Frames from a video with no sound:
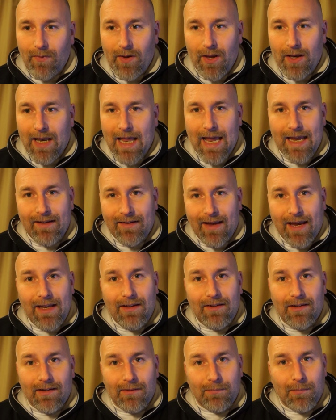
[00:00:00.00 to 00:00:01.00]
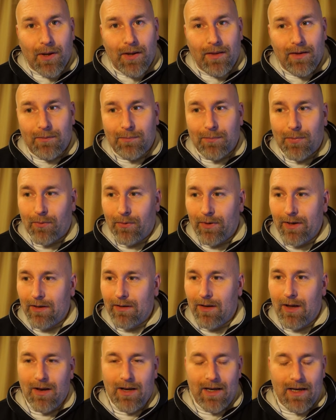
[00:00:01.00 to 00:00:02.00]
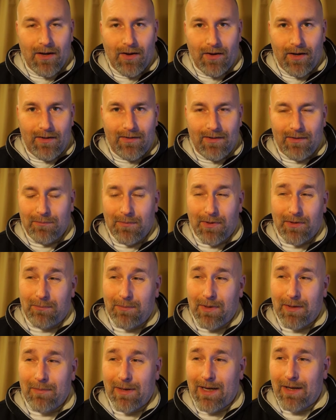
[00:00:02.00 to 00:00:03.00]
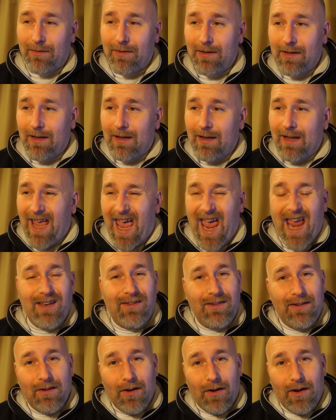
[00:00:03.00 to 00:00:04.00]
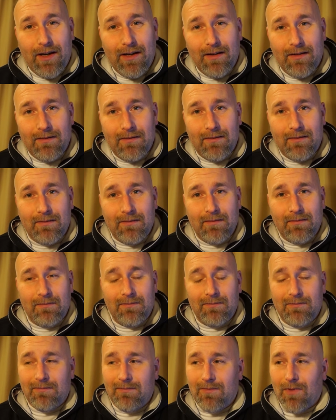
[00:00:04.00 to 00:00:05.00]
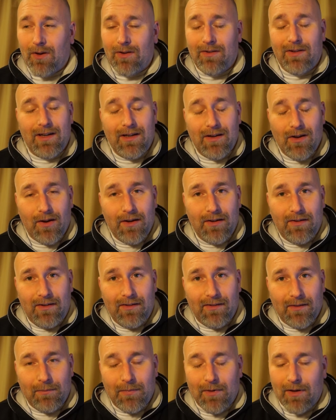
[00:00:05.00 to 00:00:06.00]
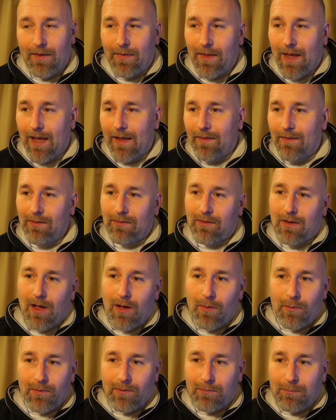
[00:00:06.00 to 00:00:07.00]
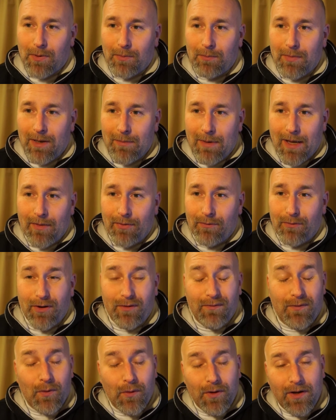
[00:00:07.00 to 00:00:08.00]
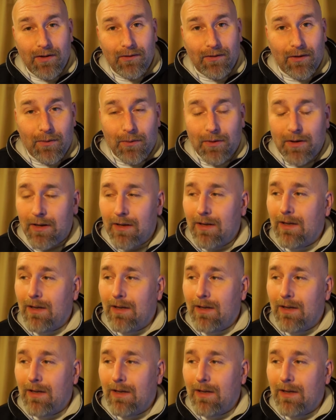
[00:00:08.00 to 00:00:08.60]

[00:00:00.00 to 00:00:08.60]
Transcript: late 80s by this point. Early 90s, must have been about 89. 1990, something like that, and this car was probably about 3 or 4 years old.